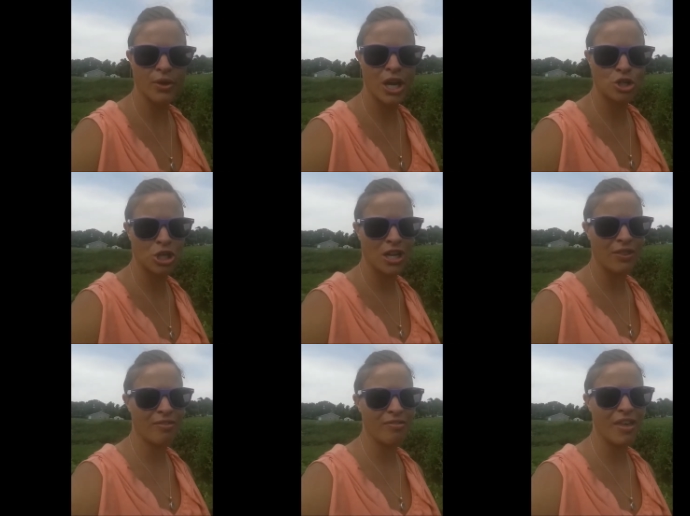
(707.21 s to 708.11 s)
location,
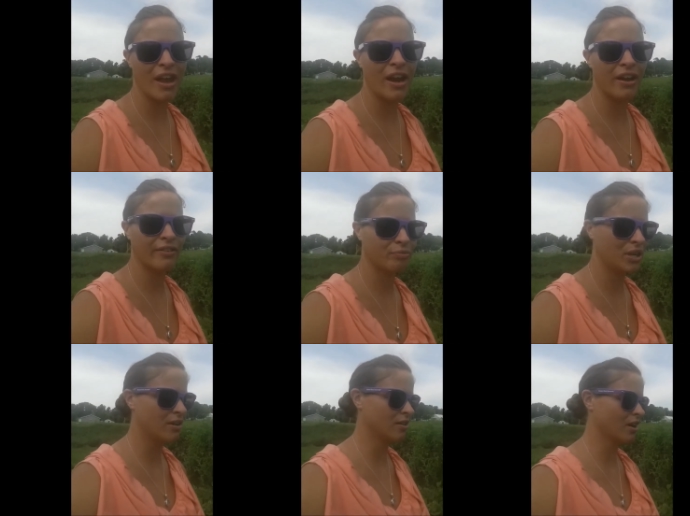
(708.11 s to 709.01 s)
and they
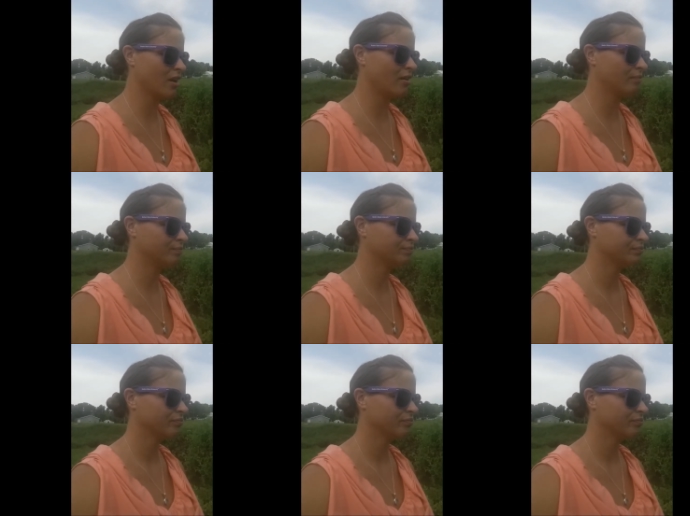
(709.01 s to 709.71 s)
have been um,